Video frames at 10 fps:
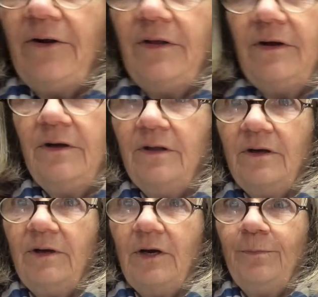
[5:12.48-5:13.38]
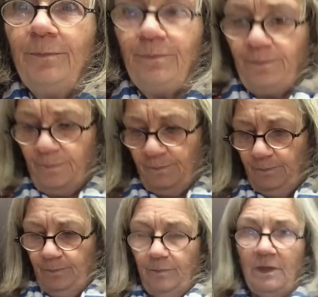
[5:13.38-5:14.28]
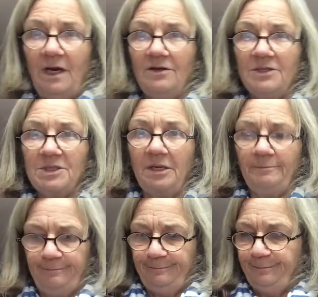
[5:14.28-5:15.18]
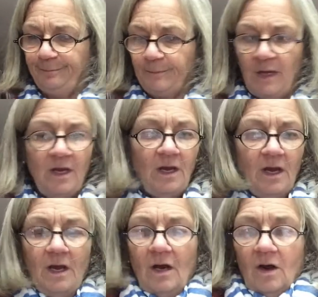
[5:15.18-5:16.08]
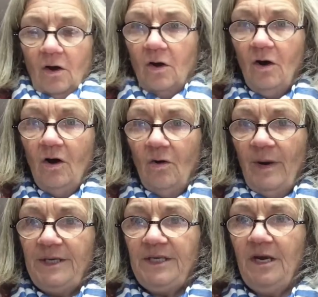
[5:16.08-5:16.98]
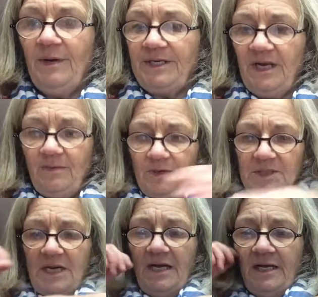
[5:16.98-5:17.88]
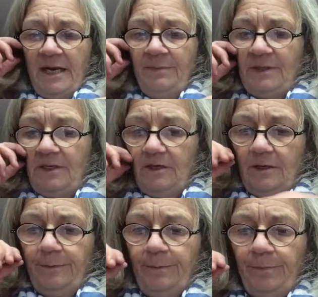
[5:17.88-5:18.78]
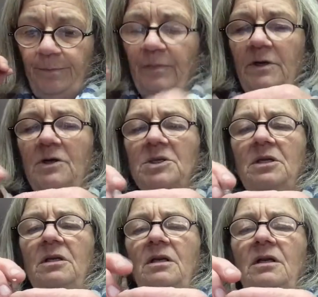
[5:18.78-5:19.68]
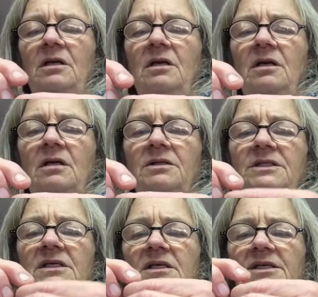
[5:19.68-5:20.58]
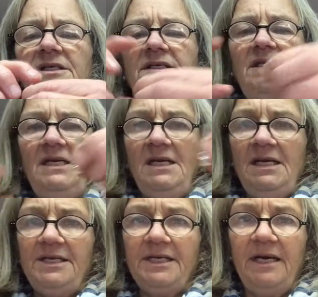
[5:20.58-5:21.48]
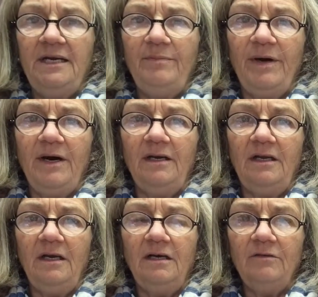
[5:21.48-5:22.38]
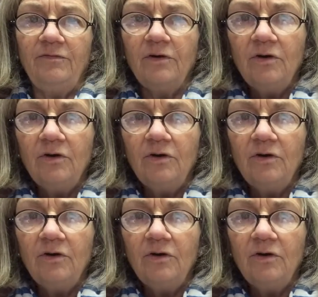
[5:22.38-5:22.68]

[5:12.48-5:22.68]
of the, there we go, out of the sun. Oh, my table's getting emptier. Here's a little teeny tiny bottle of,